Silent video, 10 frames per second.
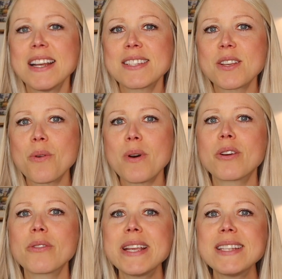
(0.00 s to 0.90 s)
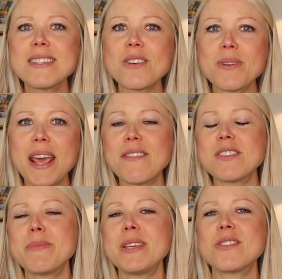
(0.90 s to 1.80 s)
So greens don't have
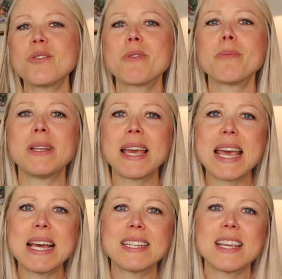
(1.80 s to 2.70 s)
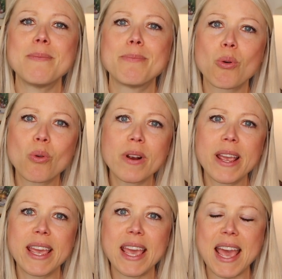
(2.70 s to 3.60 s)
to be super bland and
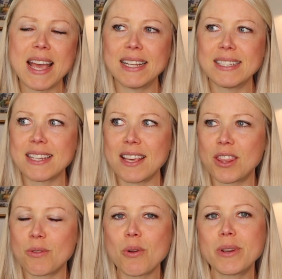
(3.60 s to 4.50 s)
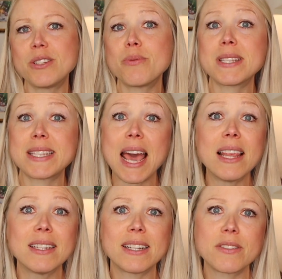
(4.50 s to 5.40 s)
boring and thrown into a
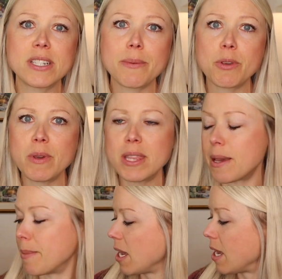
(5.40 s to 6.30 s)
salad every time you eat them.